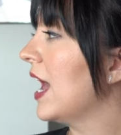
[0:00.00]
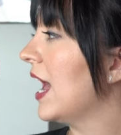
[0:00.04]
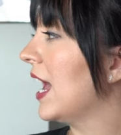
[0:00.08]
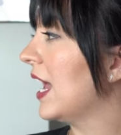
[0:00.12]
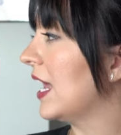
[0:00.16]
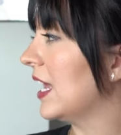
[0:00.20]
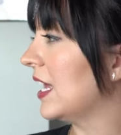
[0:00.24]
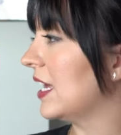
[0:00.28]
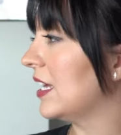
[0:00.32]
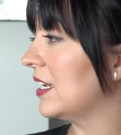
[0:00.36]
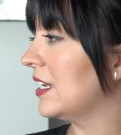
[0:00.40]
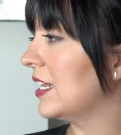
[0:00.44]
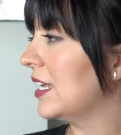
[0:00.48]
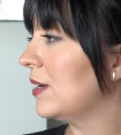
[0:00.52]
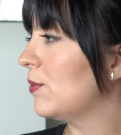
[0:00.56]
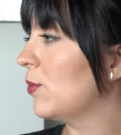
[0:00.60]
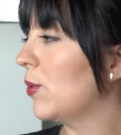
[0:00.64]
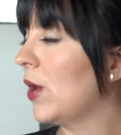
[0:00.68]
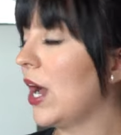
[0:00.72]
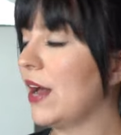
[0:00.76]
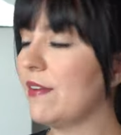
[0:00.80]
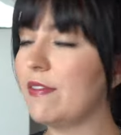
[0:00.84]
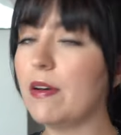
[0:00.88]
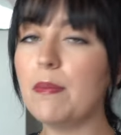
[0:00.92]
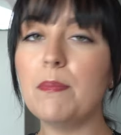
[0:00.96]
And it
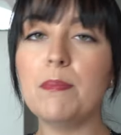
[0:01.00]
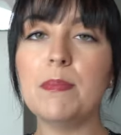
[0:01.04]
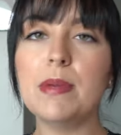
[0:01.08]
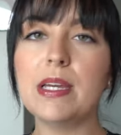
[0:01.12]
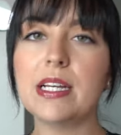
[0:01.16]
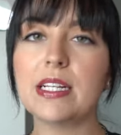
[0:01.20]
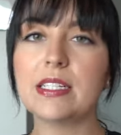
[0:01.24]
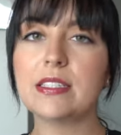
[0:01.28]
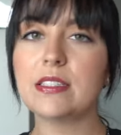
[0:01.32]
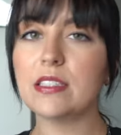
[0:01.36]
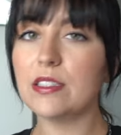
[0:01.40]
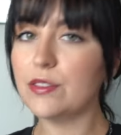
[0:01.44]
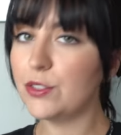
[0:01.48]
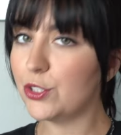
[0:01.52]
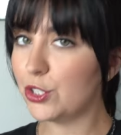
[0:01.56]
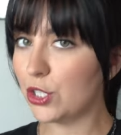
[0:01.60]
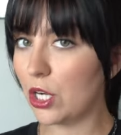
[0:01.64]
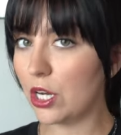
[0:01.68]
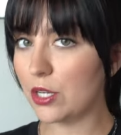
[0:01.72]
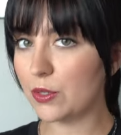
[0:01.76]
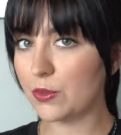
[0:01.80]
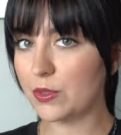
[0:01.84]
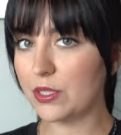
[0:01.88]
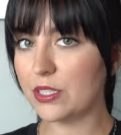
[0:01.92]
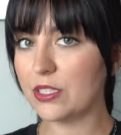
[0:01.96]
will have a mix of
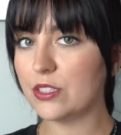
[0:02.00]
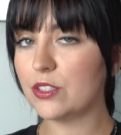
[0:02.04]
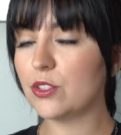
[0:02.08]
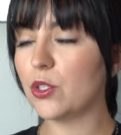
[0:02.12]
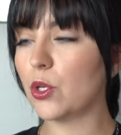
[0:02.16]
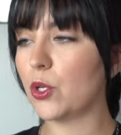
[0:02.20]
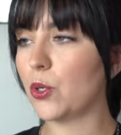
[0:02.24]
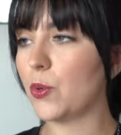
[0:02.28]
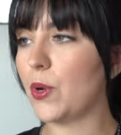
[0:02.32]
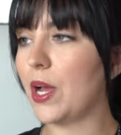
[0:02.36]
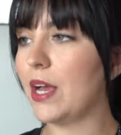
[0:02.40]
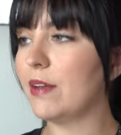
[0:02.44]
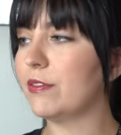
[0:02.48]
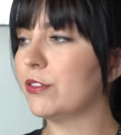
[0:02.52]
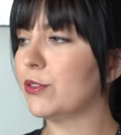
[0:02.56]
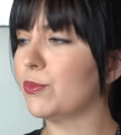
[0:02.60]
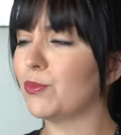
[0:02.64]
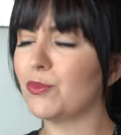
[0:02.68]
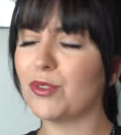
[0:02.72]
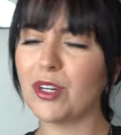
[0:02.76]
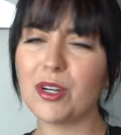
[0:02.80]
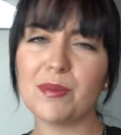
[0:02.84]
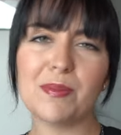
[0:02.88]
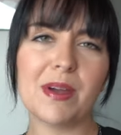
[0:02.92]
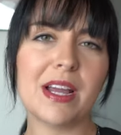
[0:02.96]
genres, so it'll have some
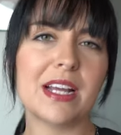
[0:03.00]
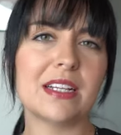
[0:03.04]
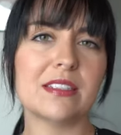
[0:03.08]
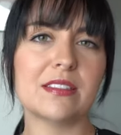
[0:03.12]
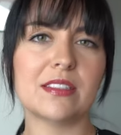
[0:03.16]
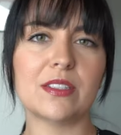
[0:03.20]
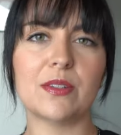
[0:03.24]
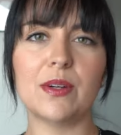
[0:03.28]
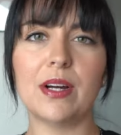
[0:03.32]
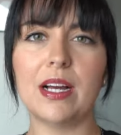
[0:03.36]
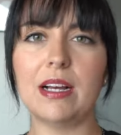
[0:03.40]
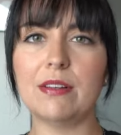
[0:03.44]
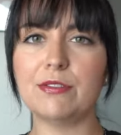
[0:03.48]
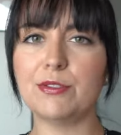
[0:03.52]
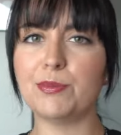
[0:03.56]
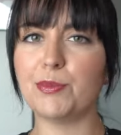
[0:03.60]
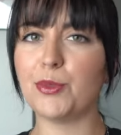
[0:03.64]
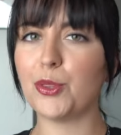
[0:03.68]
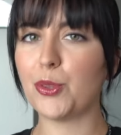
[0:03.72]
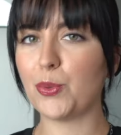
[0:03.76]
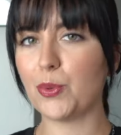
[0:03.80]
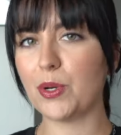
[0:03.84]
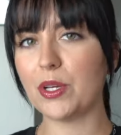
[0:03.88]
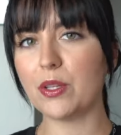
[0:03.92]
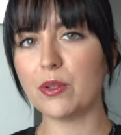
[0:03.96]
romance, it'll have some
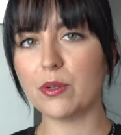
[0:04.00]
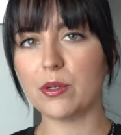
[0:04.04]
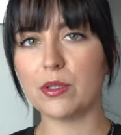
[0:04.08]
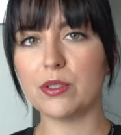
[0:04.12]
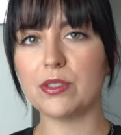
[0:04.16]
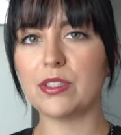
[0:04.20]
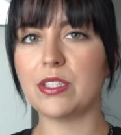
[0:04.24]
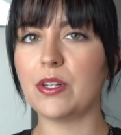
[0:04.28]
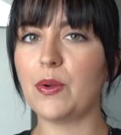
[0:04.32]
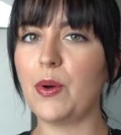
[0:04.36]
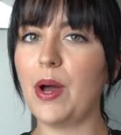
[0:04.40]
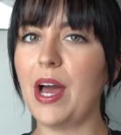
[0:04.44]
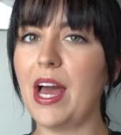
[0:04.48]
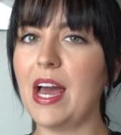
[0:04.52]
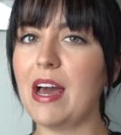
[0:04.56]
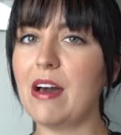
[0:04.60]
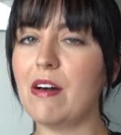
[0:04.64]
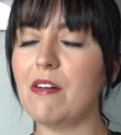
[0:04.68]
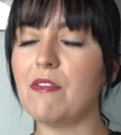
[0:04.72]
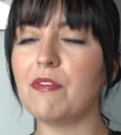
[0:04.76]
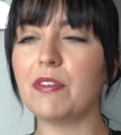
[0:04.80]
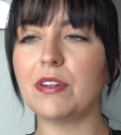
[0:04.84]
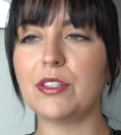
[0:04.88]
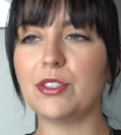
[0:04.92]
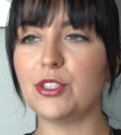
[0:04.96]
thrillers, it'll
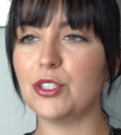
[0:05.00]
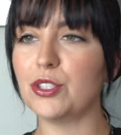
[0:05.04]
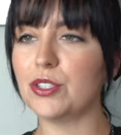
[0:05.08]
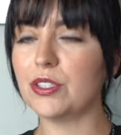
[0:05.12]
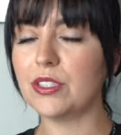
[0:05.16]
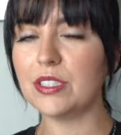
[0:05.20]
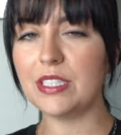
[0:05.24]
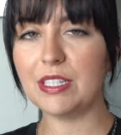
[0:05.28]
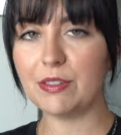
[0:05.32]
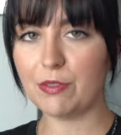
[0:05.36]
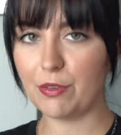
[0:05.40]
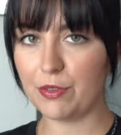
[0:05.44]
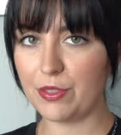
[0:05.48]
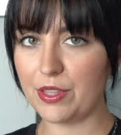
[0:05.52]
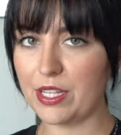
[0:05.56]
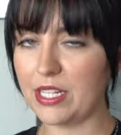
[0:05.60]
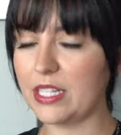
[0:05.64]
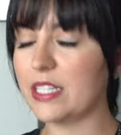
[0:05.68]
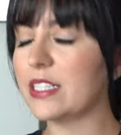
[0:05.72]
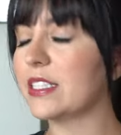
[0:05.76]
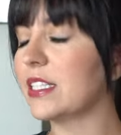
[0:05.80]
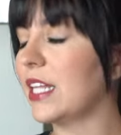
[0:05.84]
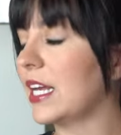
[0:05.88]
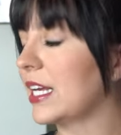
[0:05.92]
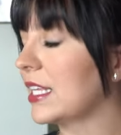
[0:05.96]
have just different
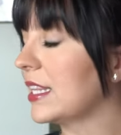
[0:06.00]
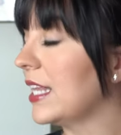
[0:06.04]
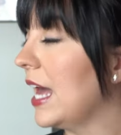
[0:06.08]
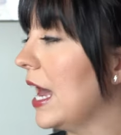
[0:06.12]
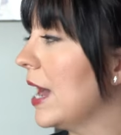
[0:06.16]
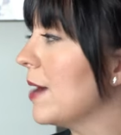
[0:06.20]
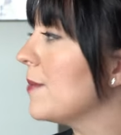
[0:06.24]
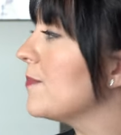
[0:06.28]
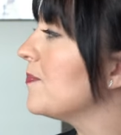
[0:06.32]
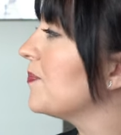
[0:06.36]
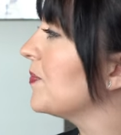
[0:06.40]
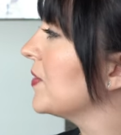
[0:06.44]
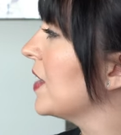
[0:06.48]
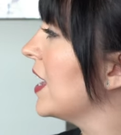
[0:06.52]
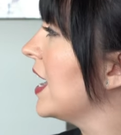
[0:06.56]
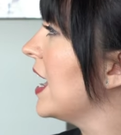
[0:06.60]
things like that.